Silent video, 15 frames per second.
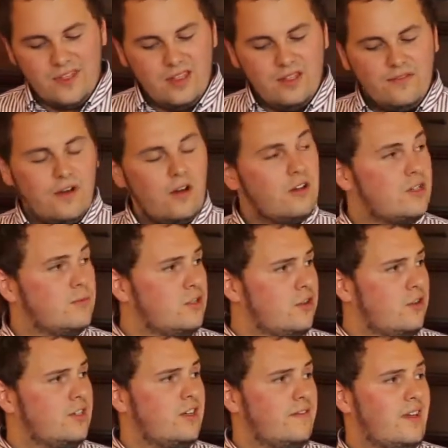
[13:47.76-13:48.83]
In the vast
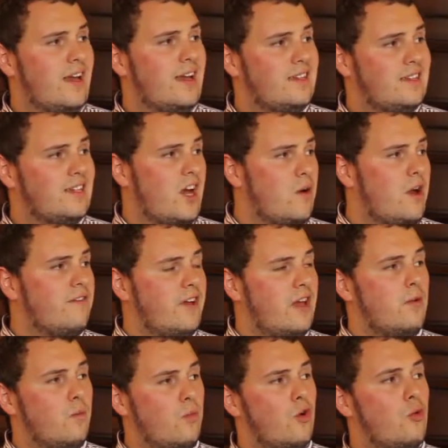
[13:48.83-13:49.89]
majority of cases, however,
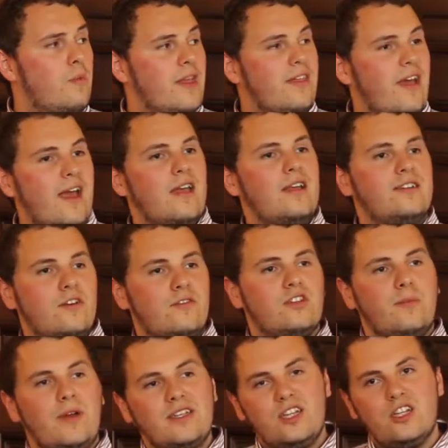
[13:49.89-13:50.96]
it will be that
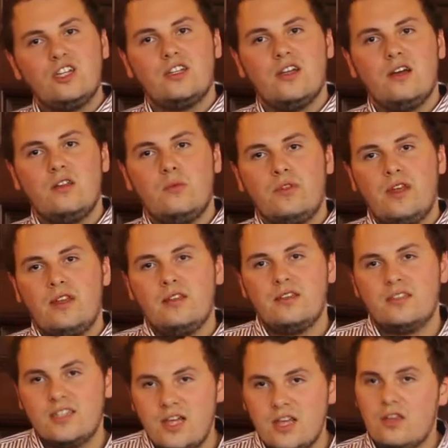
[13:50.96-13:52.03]
insolvency practitioner that will
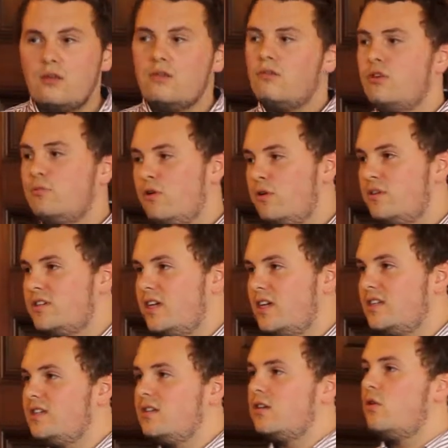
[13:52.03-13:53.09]
then take you through the
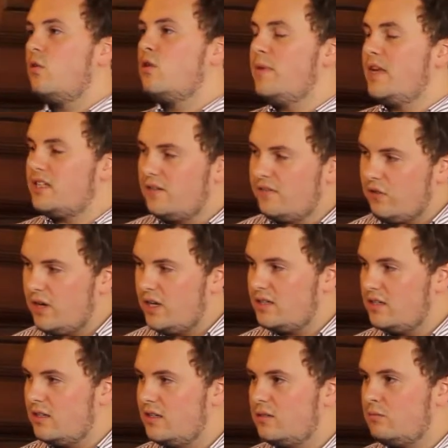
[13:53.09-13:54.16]
process, call a meeting of
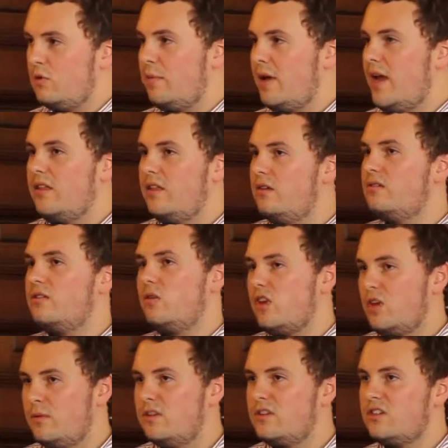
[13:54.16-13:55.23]
creditors, prepare the
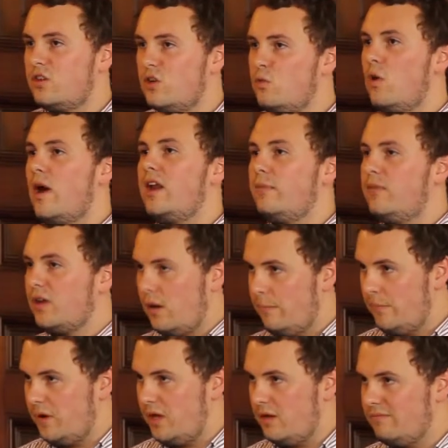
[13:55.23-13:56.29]
documents to wind up the
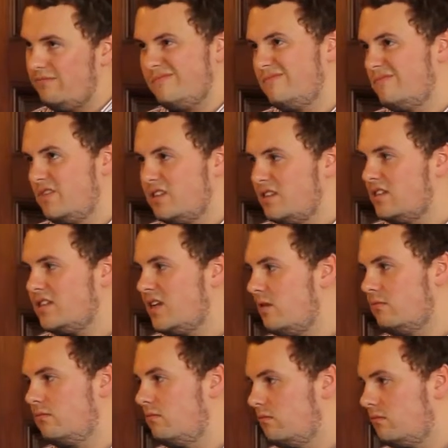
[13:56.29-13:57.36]
company. It's the
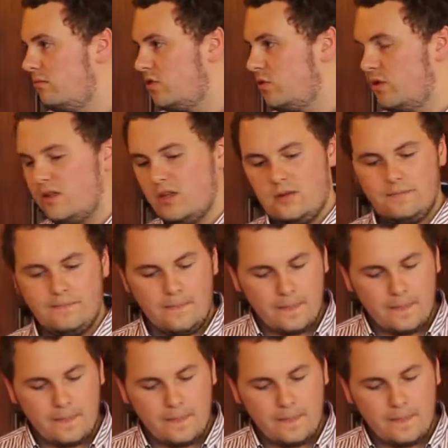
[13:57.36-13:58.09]
same sort of thing.